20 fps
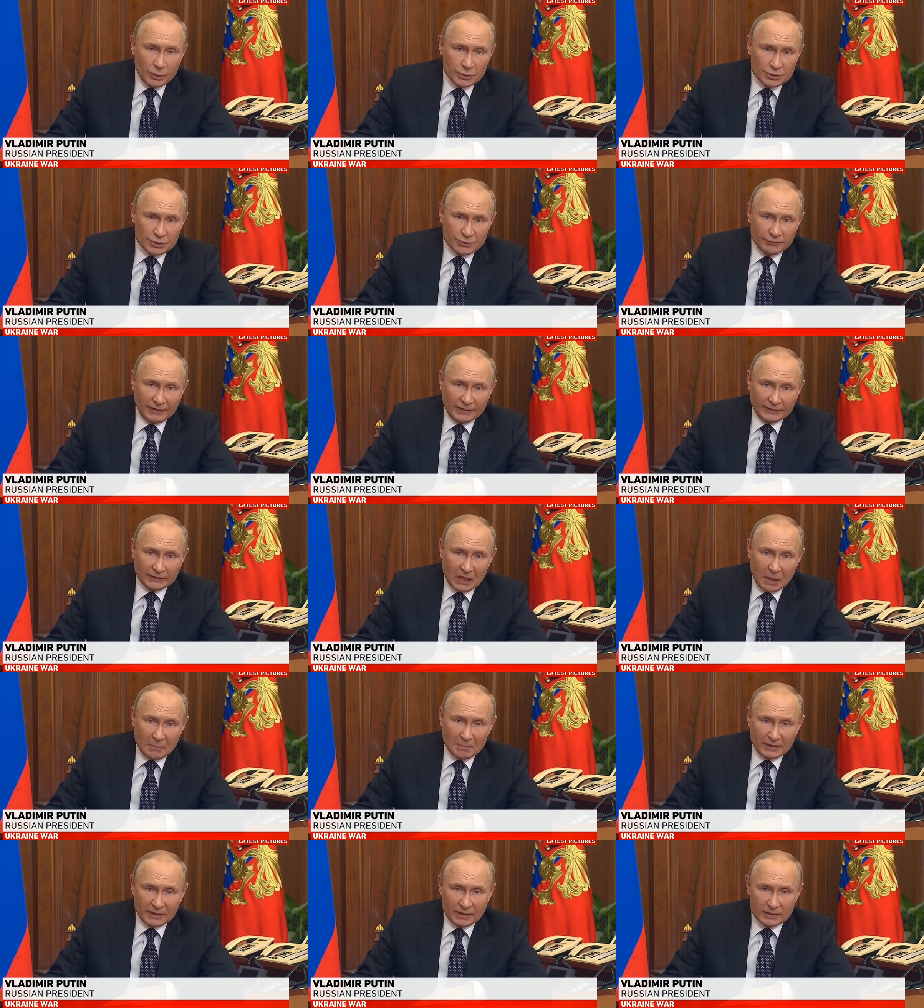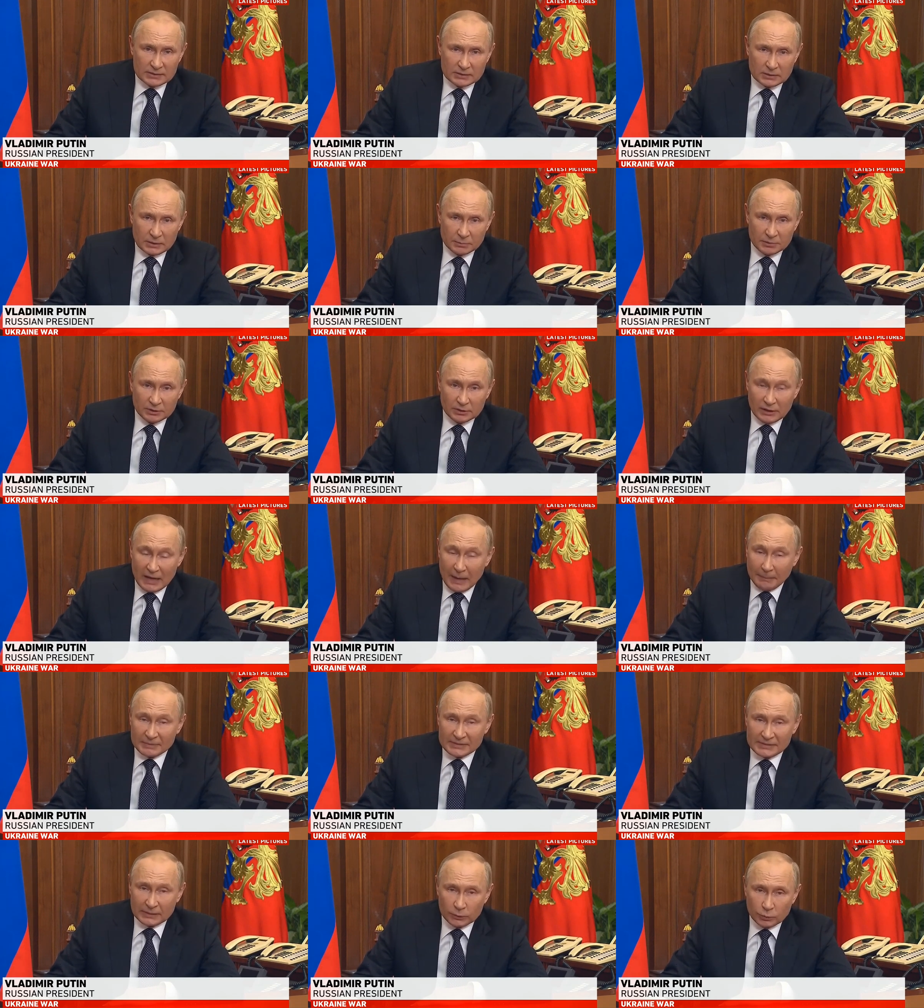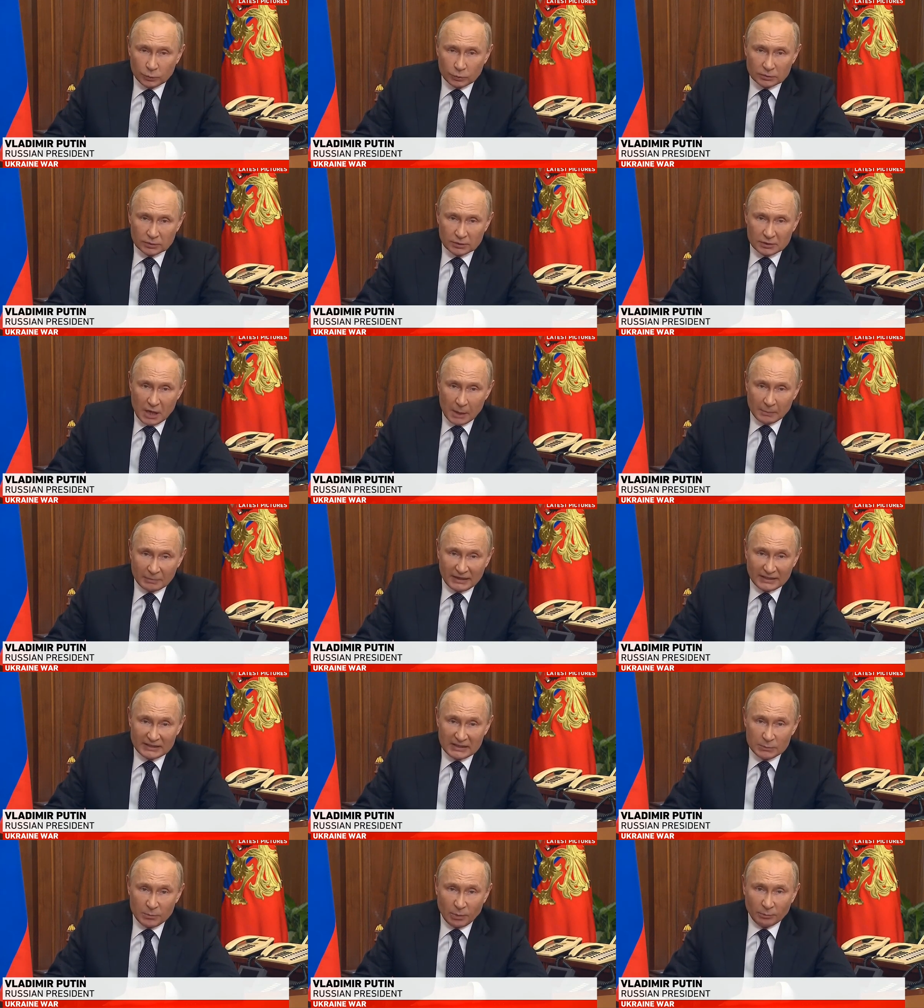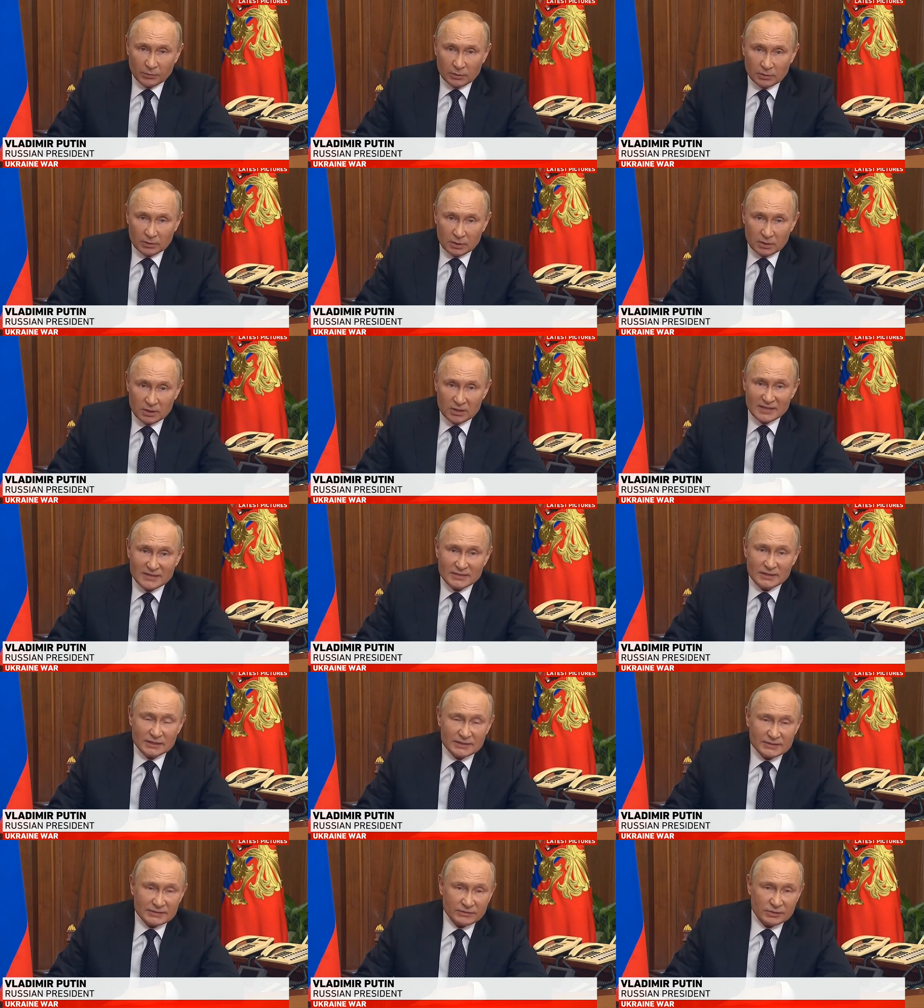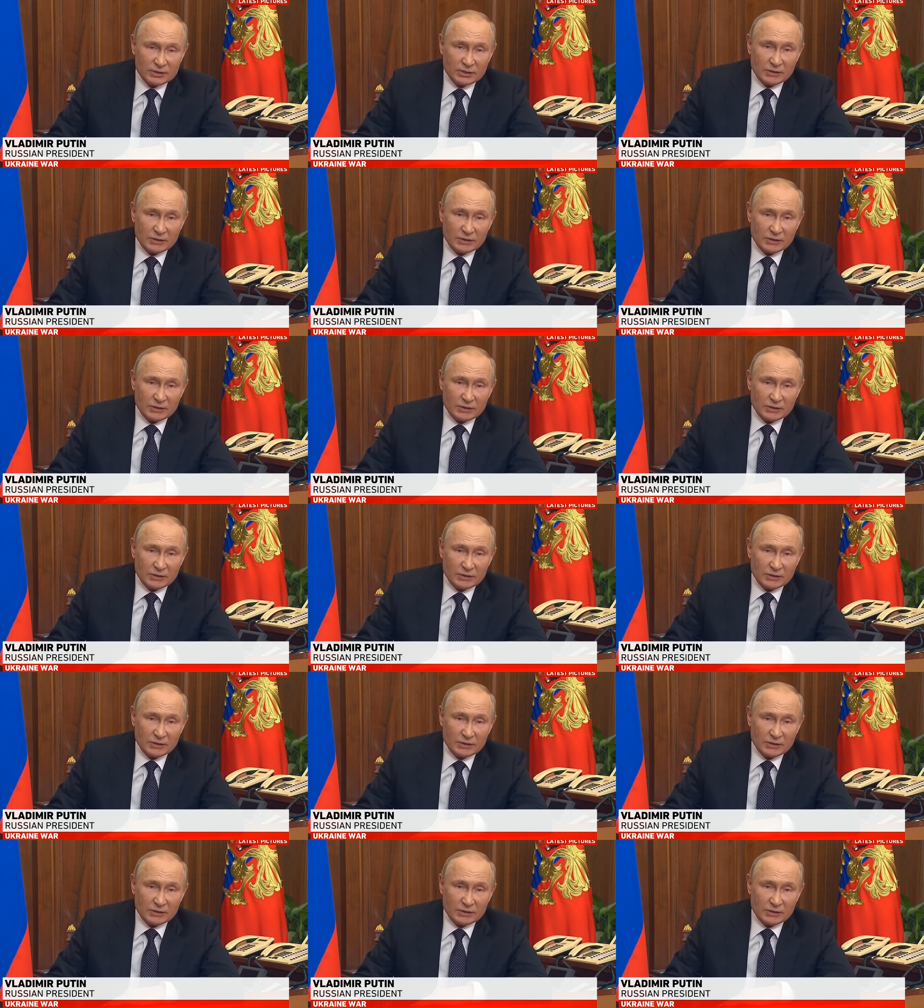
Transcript: So this decision was absolutely